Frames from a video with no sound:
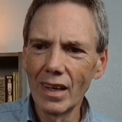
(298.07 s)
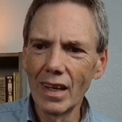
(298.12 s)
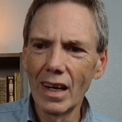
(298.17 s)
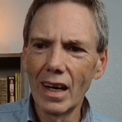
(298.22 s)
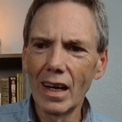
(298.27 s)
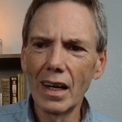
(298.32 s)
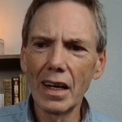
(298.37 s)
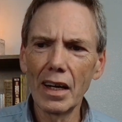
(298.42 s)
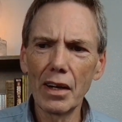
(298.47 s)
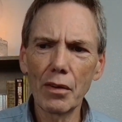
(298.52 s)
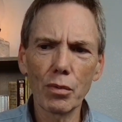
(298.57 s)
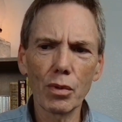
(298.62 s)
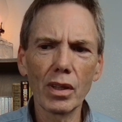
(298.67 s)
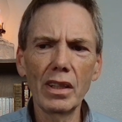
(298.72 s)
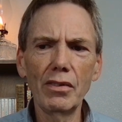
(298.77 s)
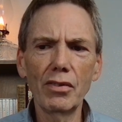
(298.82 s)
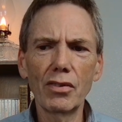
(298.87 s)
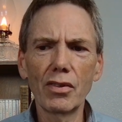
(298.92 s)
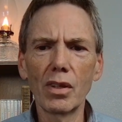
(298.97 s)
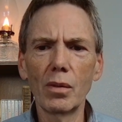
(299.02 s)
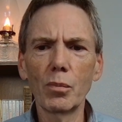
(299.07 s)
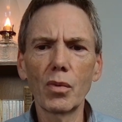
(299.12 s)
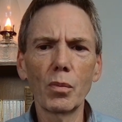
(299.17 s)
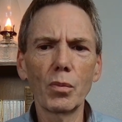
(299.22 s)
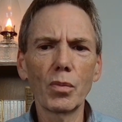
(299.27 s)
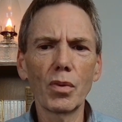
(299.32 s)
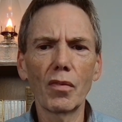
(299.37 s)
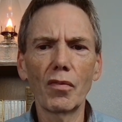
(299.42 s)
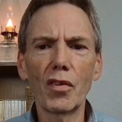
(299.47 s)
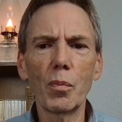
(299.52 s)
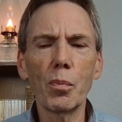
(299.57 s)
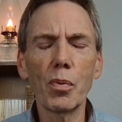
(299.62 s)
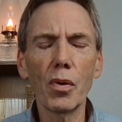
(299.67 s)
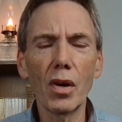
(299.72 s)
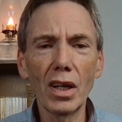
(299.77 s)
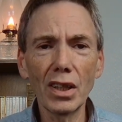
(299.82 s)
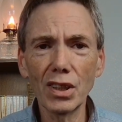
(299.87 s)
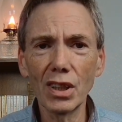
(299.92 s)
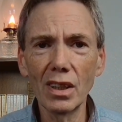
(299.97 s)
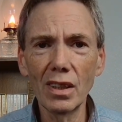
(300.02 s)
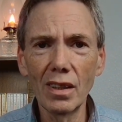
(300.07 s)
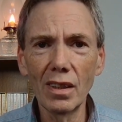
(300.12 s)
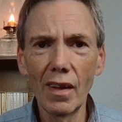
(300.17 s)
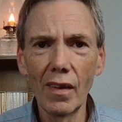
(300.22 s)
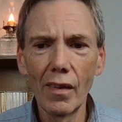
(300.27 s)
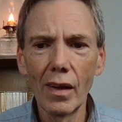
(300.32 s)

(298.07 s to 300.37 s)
It relieves symptoms of depression.